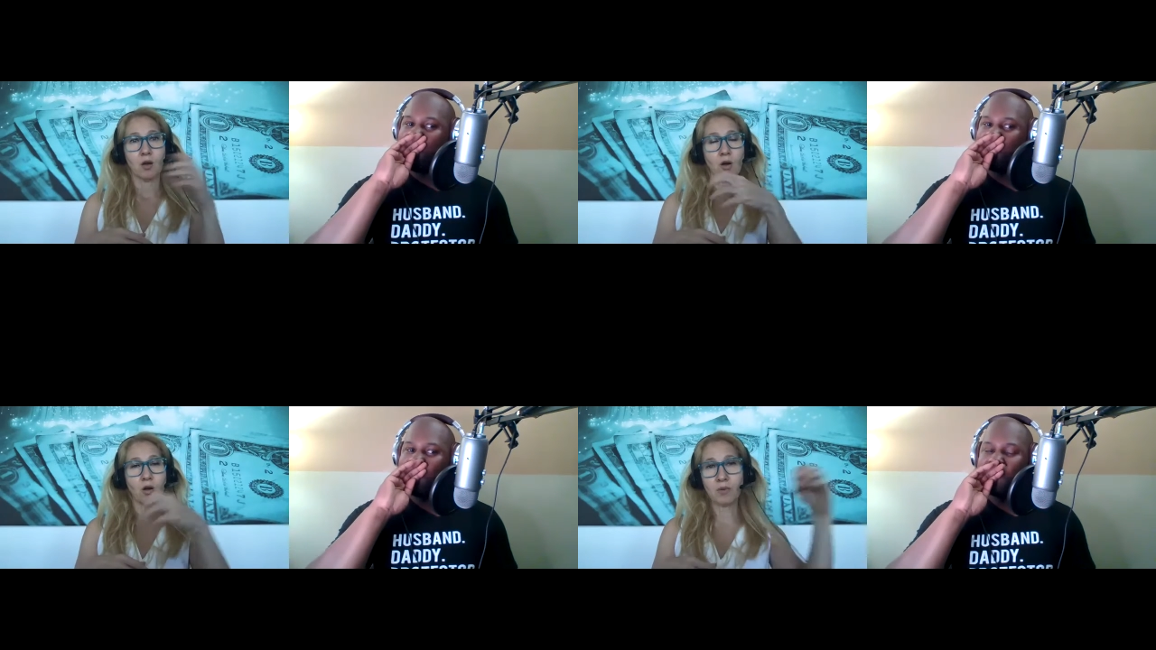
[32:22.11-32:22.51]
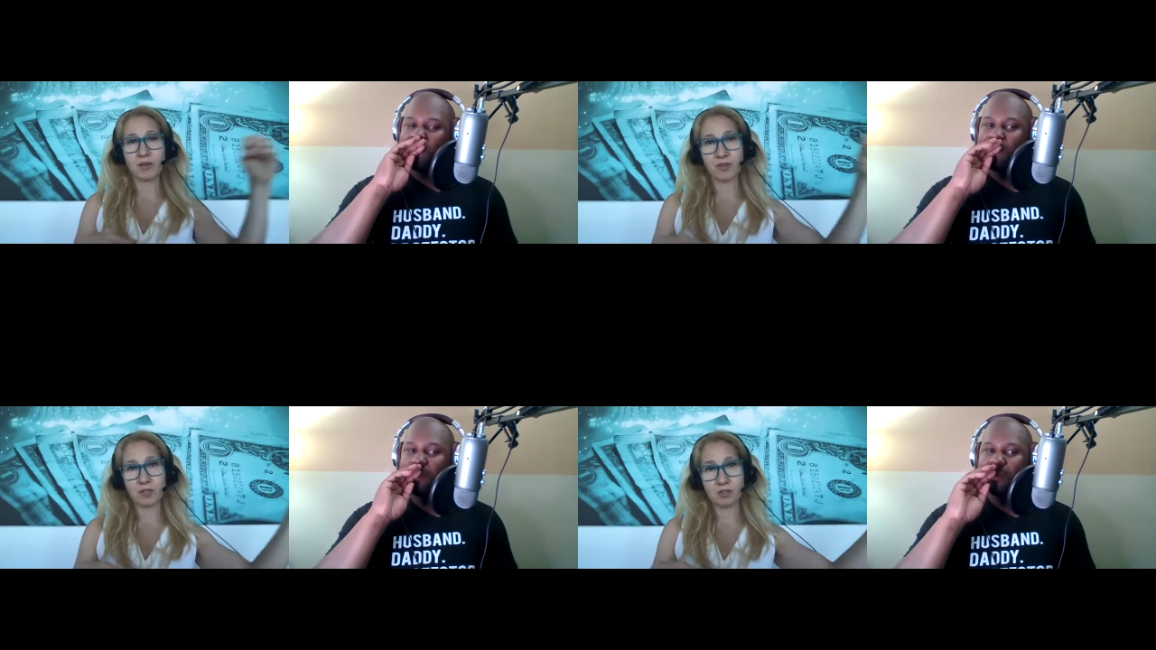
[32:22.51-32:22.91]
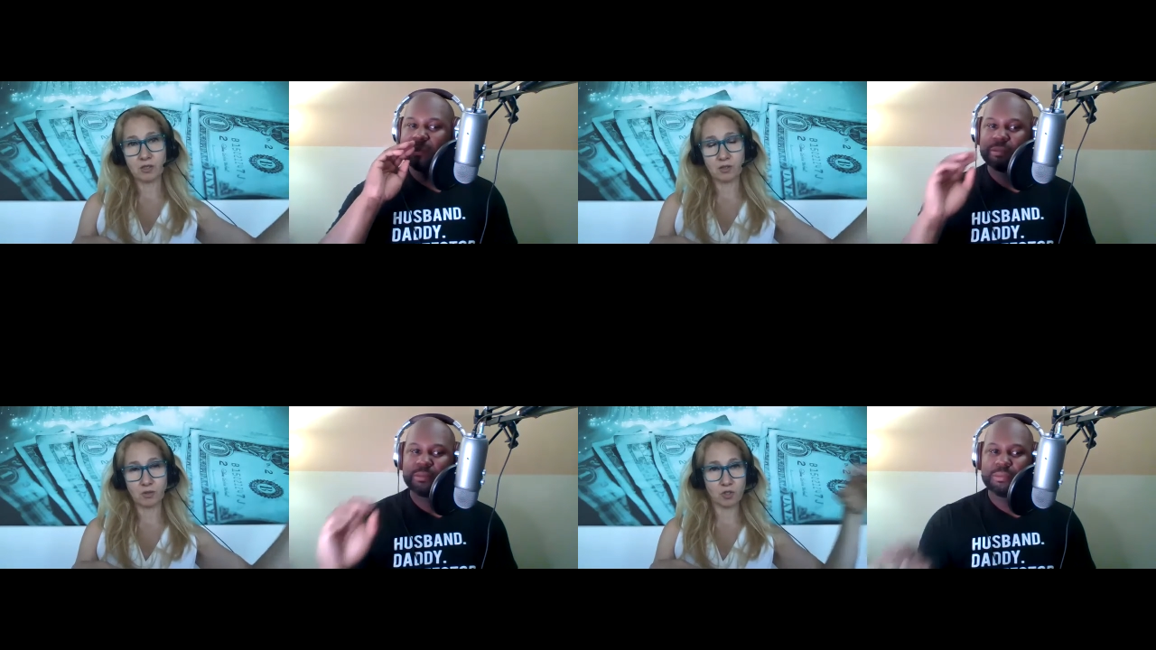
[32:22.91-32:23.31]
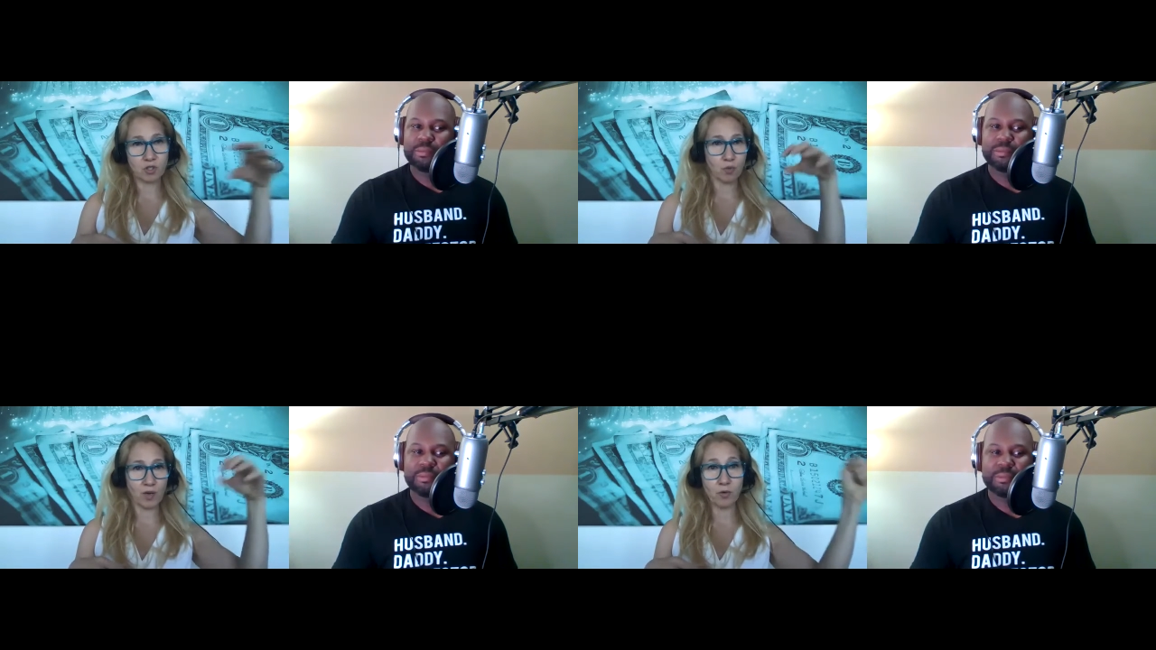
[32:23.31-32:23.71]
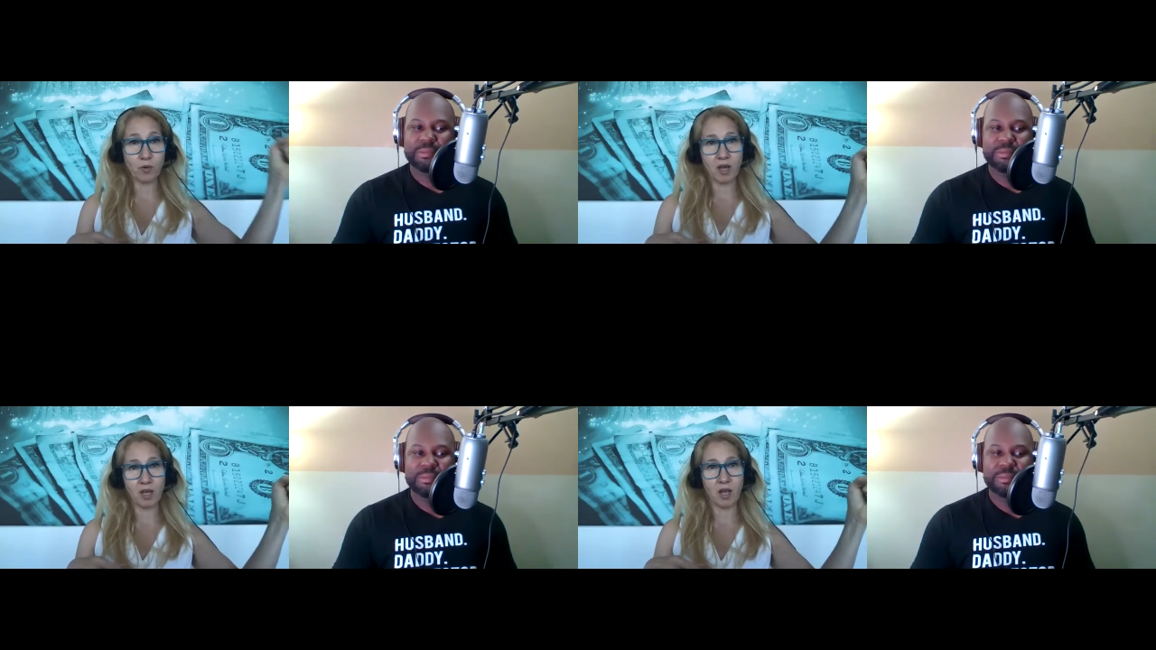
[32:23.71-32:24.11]
Speaker 1: all my funnel just went
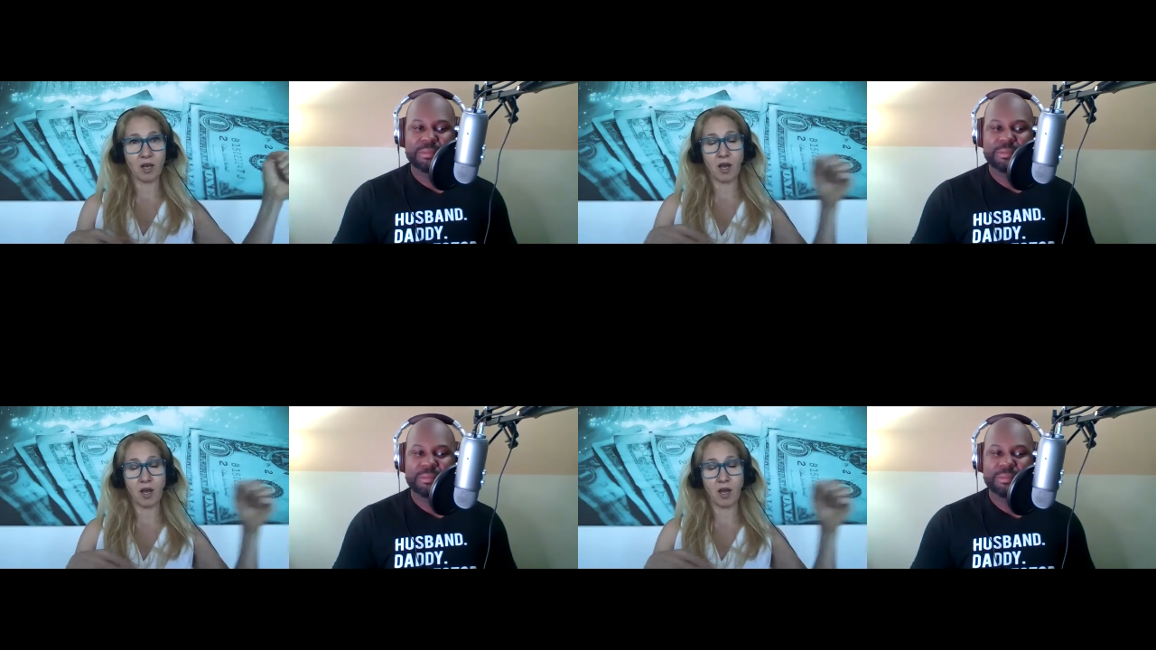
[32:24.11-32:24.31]
away and